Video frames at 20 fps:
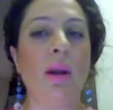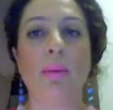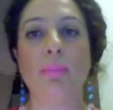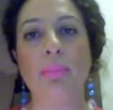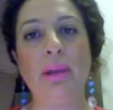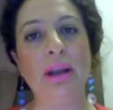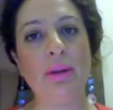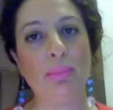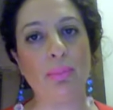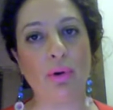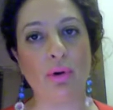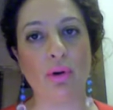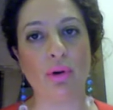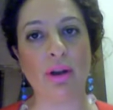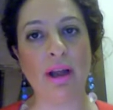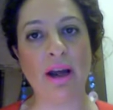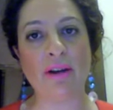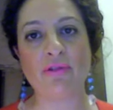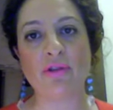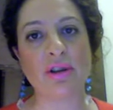
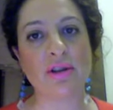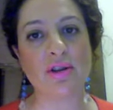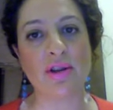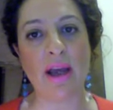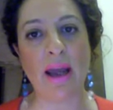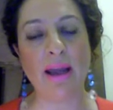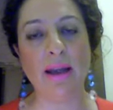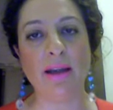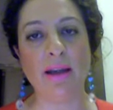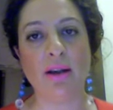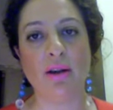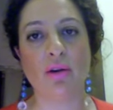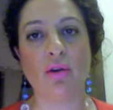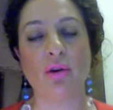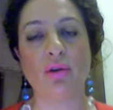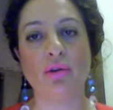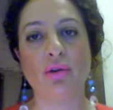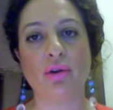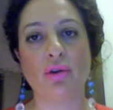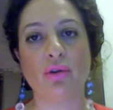people every day
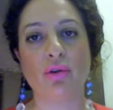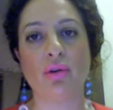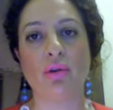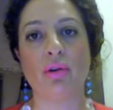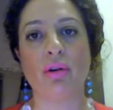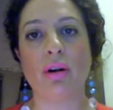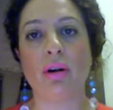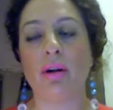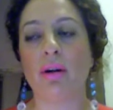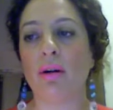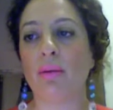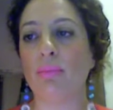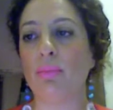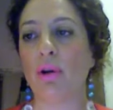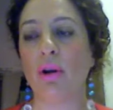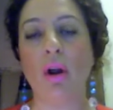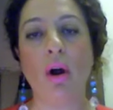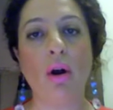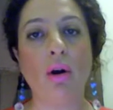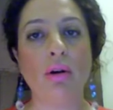on your
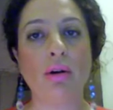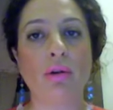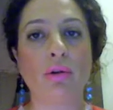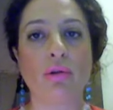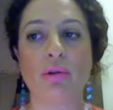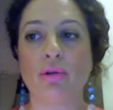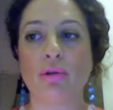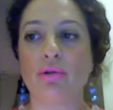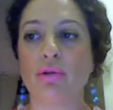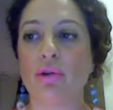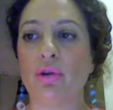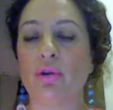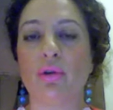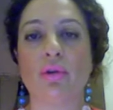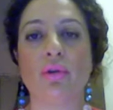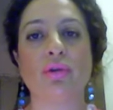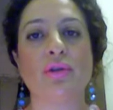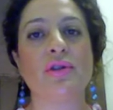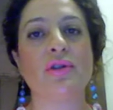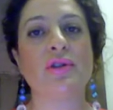blog or on
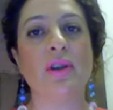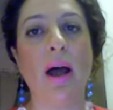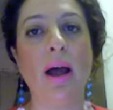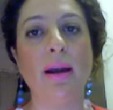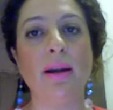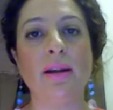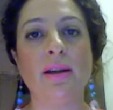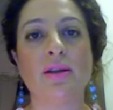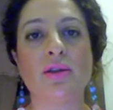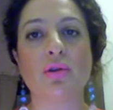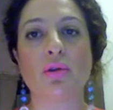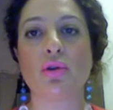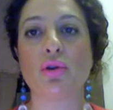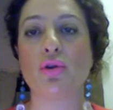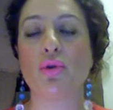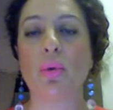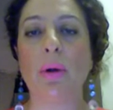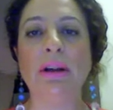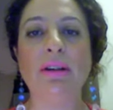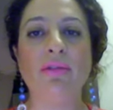your site, or
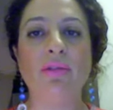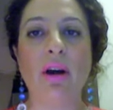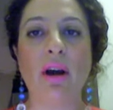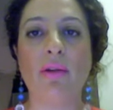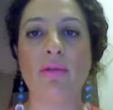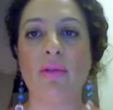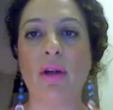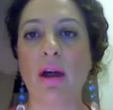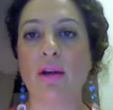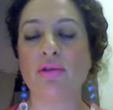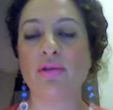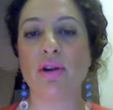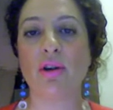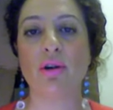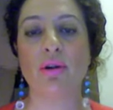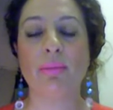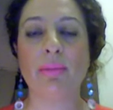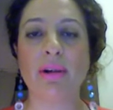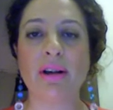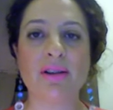25,000, and
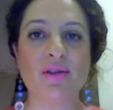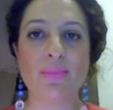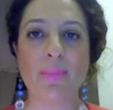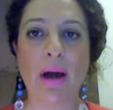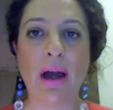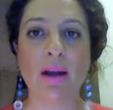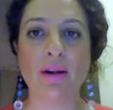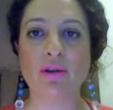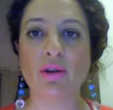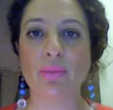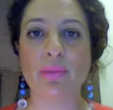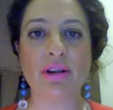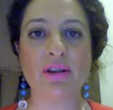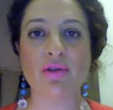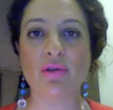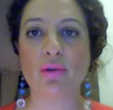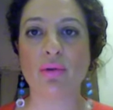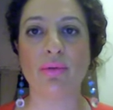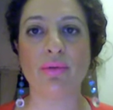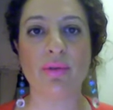nobody's buying,
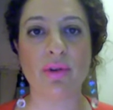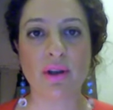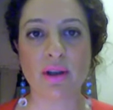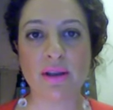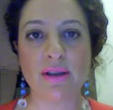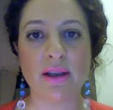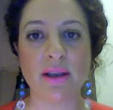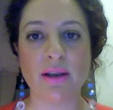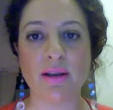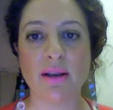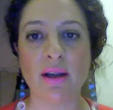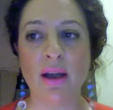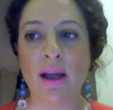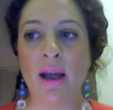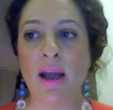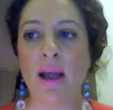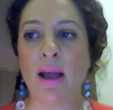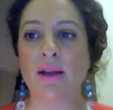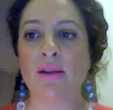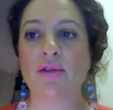nobody's converting.
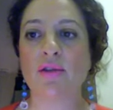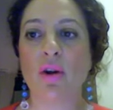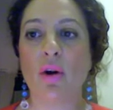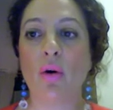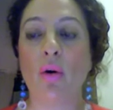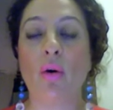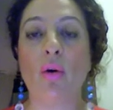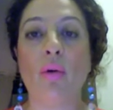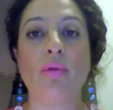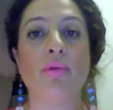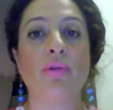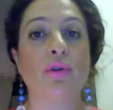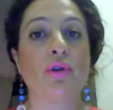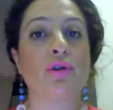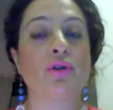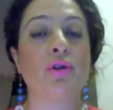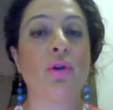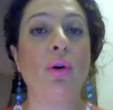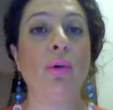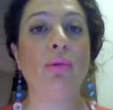So
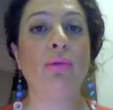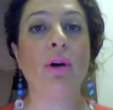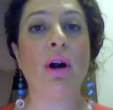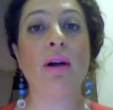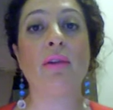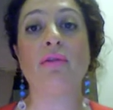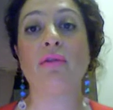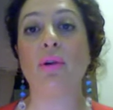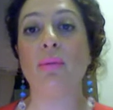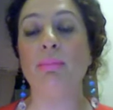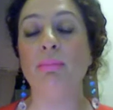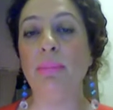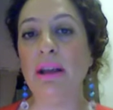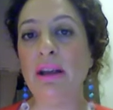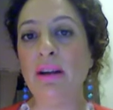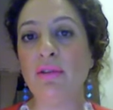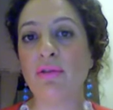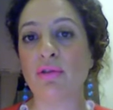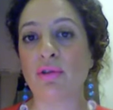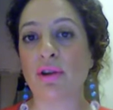far from
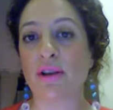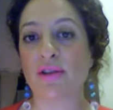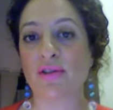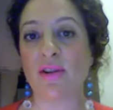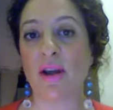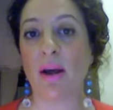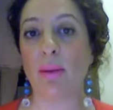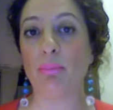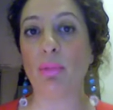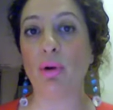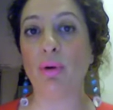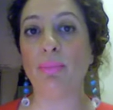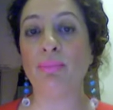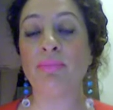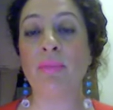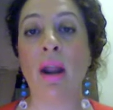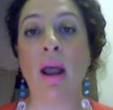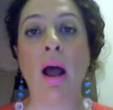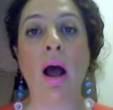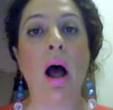me, for example,
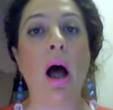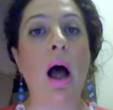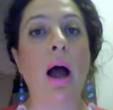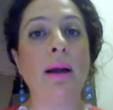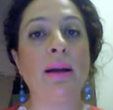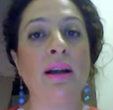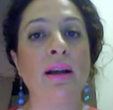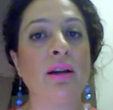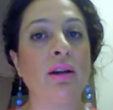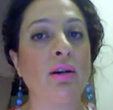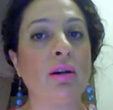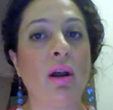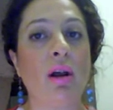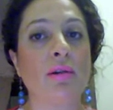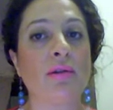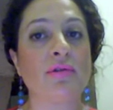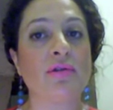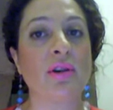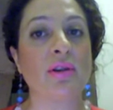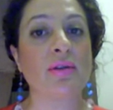I get a lot of